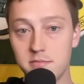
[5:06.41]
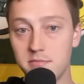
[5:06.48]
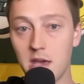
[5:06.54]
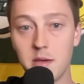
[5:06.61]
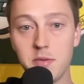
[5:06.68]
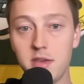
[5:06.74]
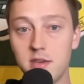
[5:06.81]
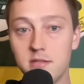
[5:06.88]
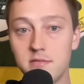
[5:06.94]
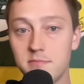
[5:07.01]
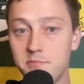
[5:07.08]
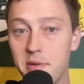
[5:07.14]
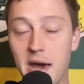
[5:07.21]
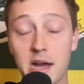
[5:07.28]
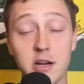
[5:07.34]
Maybe
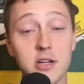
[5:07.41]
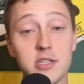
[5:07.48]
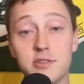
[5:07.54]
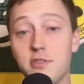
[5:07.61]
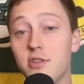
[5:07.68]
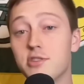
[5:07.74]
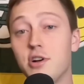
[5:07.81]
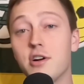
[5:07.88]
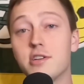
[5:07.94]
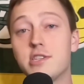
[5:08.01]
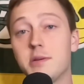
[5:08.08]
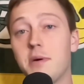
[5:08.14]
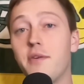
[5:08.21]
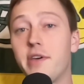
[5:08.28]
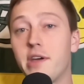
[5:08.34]
Packers and Lazard
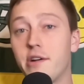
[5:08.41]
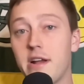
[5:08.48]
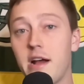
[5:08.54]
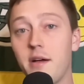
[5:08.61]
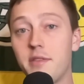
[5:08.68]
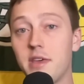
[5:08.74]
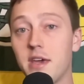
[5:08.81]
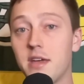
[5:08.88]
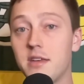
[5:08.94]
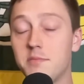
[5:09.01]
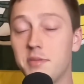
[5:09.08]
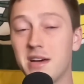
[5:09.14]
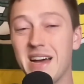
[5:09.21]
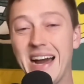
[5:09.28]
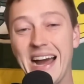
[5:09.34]
somehow figure it out in the end.
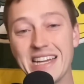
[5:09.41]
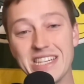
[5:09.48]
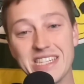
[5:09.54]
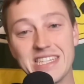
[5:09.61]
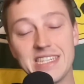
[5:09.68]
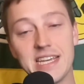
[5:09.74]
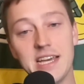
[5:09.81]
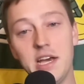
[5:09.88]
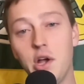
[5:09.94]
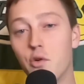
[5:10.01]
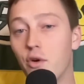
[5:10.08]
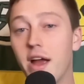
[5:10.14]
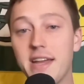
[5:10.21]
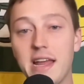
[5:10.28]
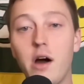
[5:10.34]
But I just,
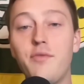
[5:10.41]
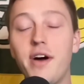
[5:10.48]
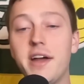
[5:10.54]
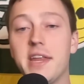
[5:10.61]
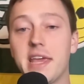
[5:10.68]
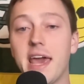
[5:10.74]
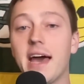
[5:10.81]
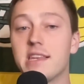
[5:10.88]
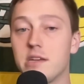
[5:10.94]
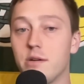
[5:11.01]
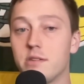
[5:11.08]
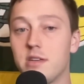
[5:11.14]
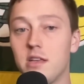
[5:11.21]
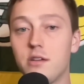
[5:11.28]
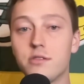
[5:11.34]
right now, if I had to guess, I would
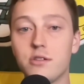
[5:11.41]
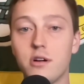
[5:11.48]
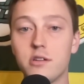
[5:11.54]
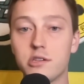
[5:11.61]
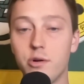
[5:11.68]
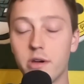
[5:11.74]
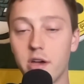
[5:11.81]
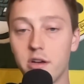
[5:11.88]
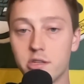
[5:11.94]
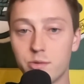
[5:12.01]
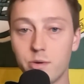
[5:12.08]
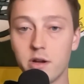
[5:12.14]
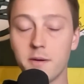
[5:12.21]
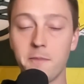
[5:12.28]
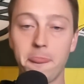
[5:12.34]
say Lazard's going
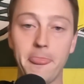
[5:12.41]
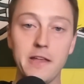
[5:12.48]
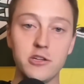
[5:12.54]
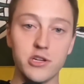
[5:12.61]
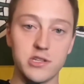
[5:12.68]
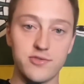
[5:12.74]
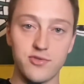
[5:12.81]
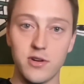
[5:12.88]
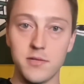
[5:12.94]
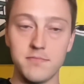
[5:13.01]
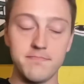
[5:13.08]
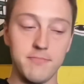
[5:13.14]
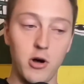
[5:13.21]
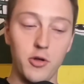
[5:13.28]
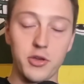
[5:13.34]
elsewhere just from
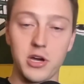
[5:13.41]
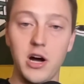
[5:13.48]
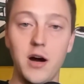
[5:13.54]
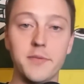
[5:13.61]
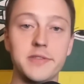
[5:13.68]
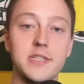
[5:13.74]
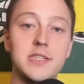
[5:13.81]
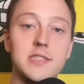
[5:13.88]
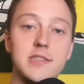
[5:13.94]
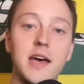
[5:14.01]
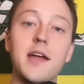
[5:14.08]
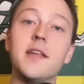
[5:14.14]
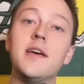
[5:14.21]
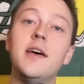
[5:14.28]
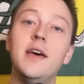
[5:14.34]
all the comments he
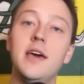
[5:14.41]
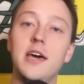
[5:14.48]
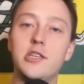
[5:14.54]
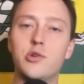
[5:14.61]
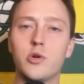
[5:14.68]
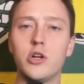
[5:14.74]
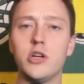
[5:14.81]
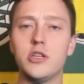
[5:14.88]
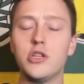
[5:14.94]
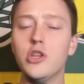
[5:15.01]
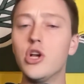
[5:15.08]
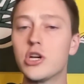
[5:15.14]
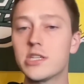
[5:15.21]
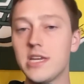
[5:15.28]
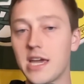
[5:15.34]
said. It sort of
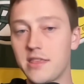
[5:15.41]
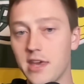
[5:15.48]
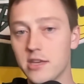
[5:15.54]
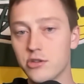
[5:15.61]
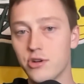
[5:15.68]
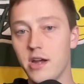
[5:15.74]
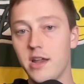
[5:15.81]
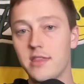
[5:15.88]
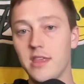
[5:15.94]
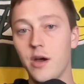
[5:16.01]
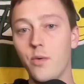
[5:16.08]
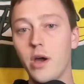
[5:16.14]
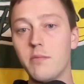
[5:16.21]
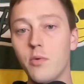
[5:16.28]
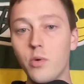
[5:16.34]
looks like things are heading that
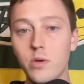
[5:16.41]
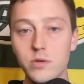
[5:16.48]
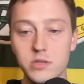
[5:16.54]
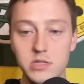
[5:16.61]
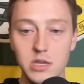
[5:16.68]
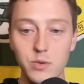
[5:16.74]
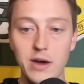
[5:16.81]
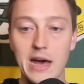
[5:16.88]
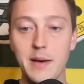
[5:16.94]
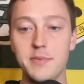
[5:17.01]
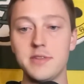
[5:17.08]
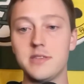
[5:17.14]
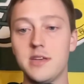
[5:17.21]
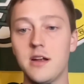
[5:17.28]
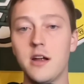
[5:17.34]
way, but we will see what
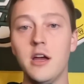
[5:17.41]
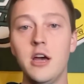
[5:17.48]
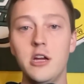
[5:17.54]
happens there.